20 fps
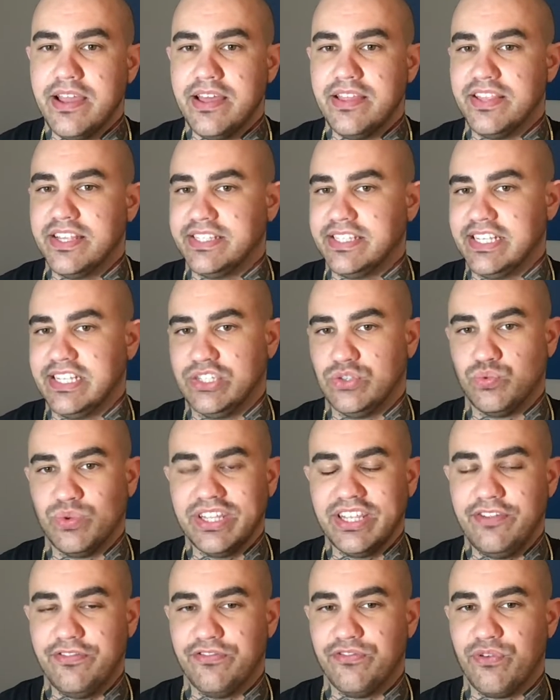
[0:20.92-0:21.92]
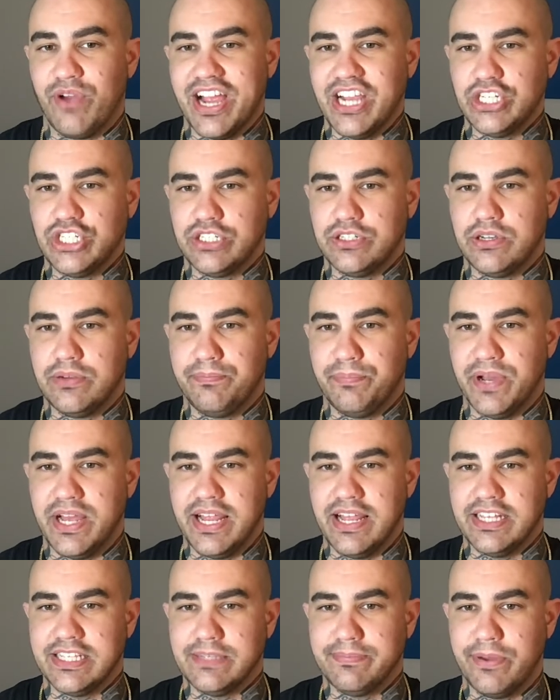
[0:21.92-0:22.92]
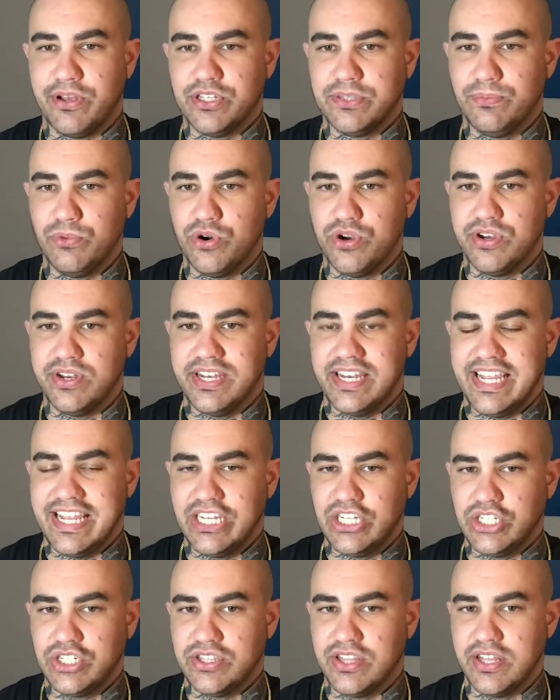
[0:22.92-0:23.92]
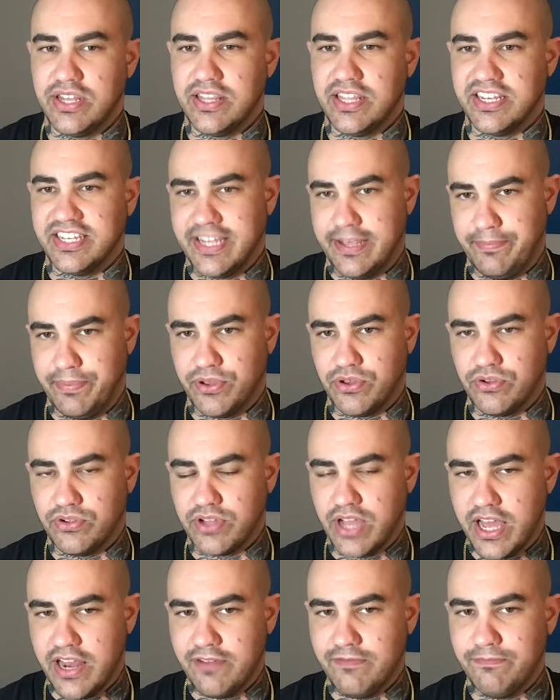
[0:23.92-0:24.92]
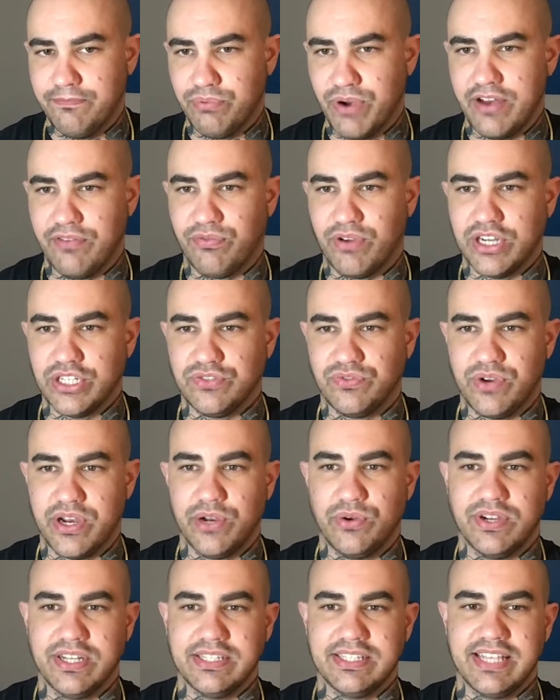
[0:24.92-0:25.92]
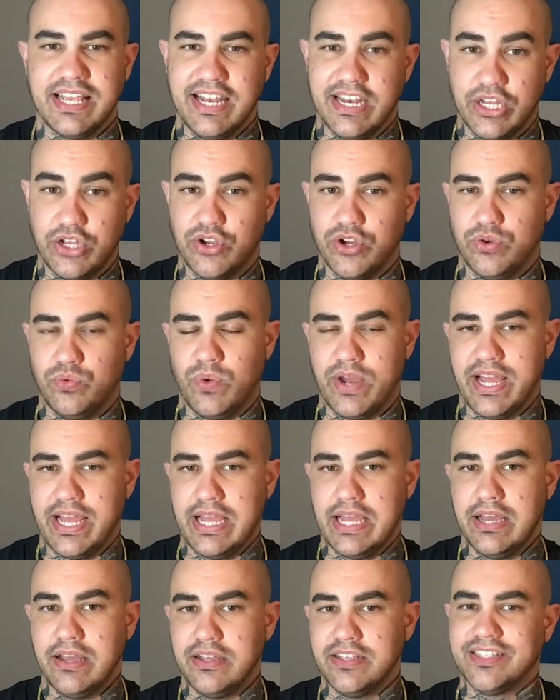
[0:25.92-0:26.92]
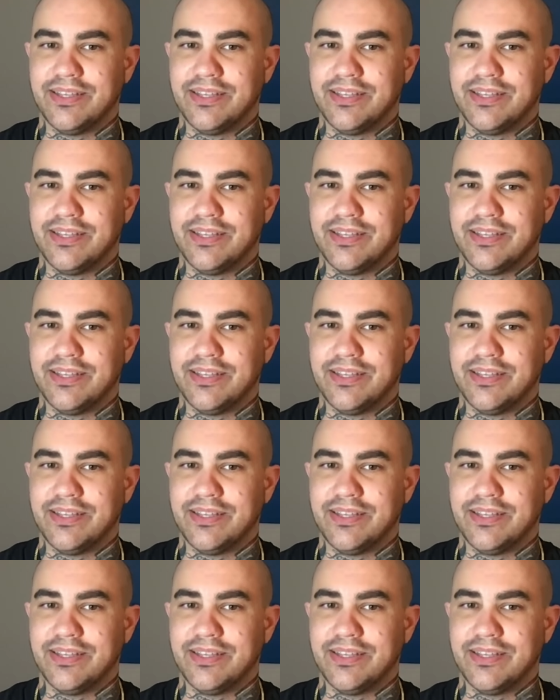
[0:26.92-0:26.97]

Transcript: this it's really fresh, but it smells more niche than the typical kind of bright fresh fragrance in a good way.